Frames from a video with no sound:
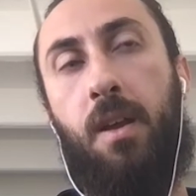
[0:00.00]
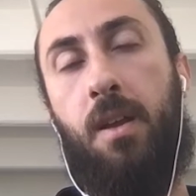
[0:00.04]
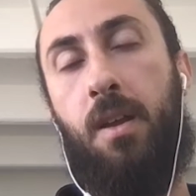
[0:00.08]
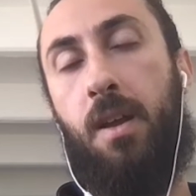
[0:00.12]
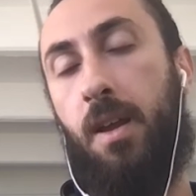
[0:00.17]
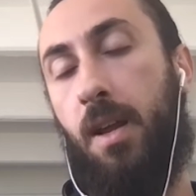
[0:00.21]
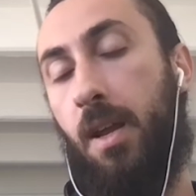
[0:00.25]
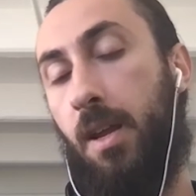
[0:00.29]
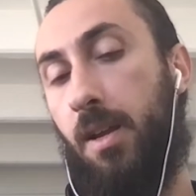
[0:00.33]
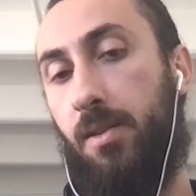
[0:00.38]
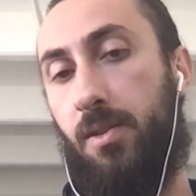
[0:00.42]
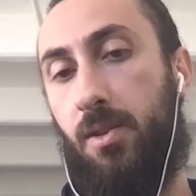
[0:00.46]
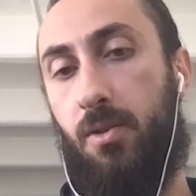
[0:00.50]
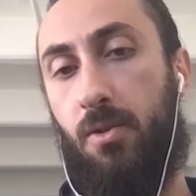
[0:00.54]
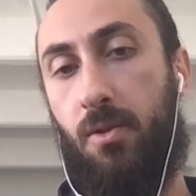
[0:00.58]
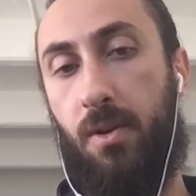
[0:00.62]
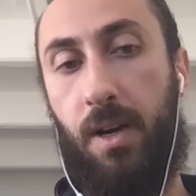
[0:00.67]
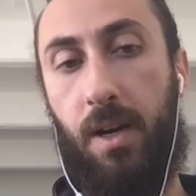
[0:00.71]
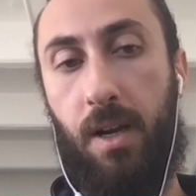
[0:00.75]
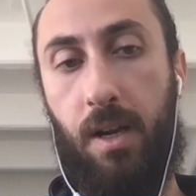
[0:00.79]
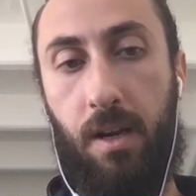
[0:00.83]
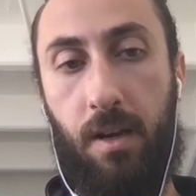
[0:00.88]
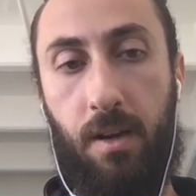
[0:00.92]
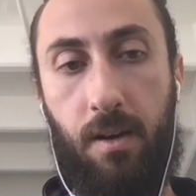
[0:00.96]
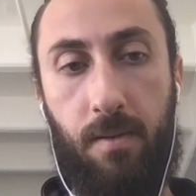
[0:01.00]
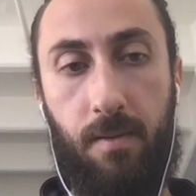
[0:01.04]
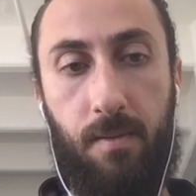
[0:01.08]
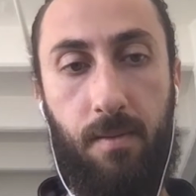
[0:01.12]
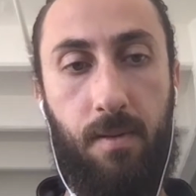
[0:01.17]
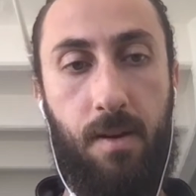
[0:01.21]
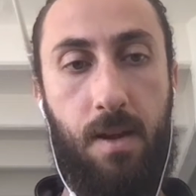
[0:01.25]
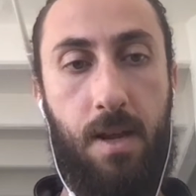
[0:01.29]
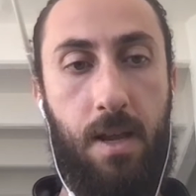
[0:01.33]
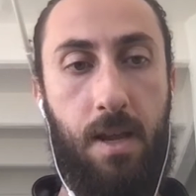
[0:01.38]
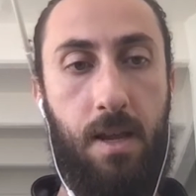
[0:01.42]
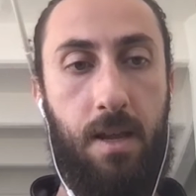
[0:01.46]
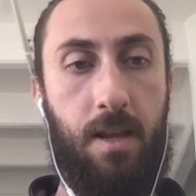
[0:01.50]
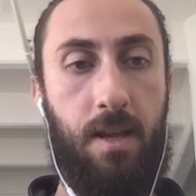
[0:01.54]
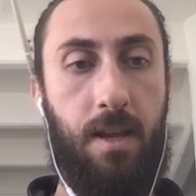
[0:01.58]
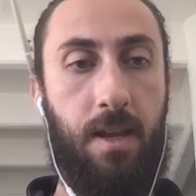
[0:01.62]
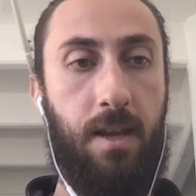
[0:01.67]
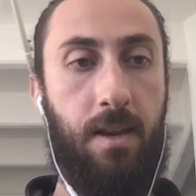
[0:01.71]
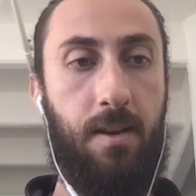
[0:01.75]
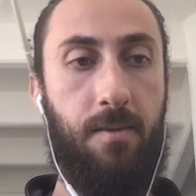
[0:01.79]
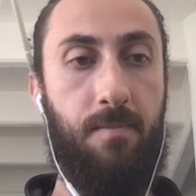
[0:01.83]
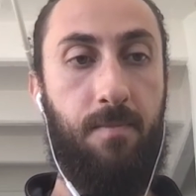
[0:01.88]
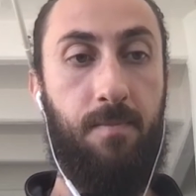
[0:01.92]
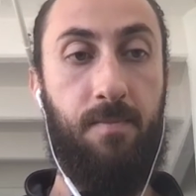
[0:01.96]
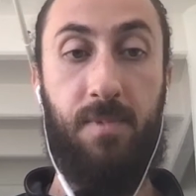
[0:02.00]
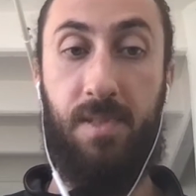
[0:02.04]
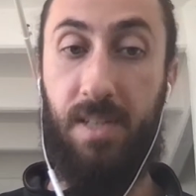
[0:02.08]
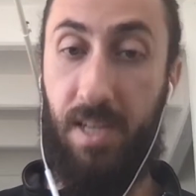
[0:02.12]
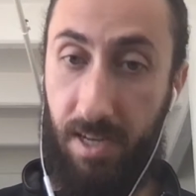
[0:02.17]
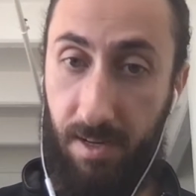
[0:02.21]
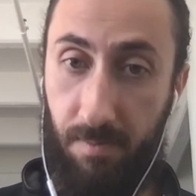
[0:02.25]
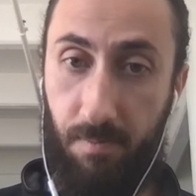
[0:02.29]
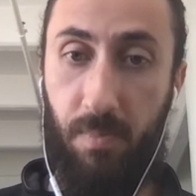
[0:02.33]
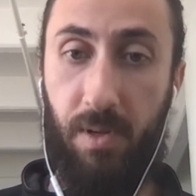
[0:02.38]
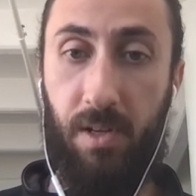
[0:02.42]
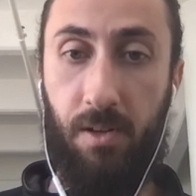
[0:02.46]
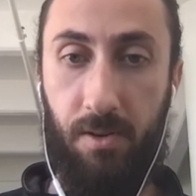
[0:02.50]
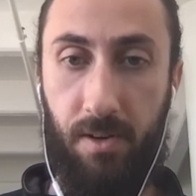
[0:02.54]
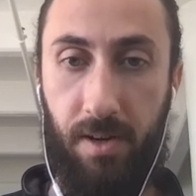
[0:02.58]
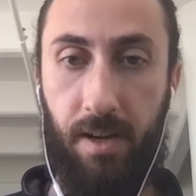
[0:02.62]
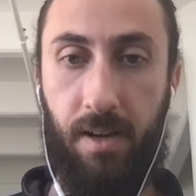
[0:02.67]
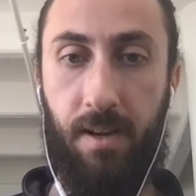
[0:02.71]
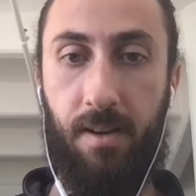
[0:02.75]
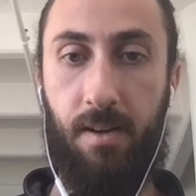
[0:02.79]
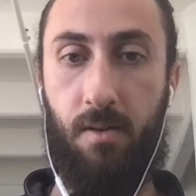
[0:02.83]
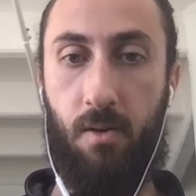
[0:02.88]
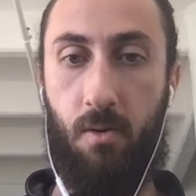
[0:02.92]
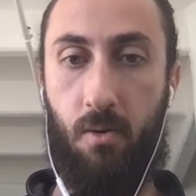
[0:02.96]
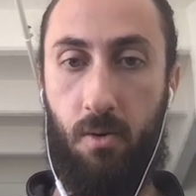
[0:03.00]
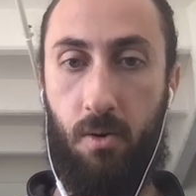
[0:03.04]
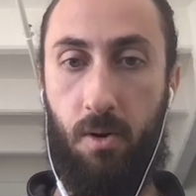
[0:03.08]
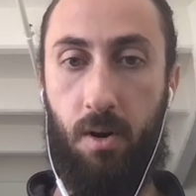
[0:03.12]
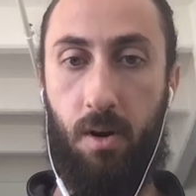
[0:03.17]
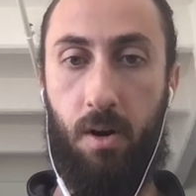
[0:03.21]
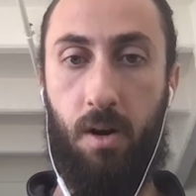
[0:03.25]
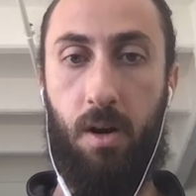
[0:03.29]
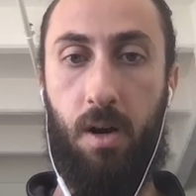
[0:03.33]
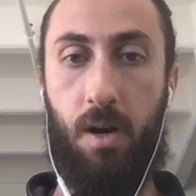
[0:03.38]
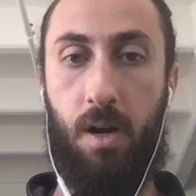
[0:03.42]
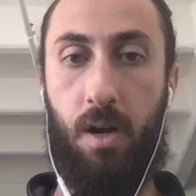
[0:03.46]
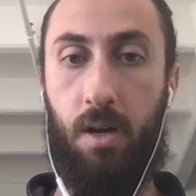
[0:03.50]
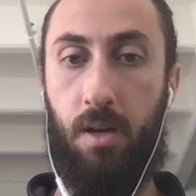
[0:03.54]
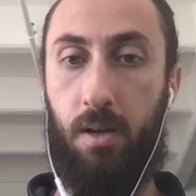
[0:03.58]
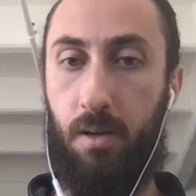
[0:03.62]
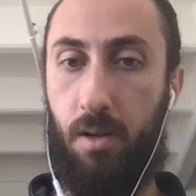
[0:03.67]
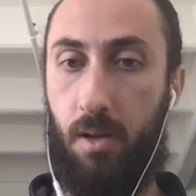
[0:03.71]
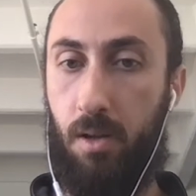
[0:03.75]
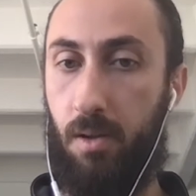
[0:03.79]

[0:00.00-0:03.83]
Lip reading: a history in team building or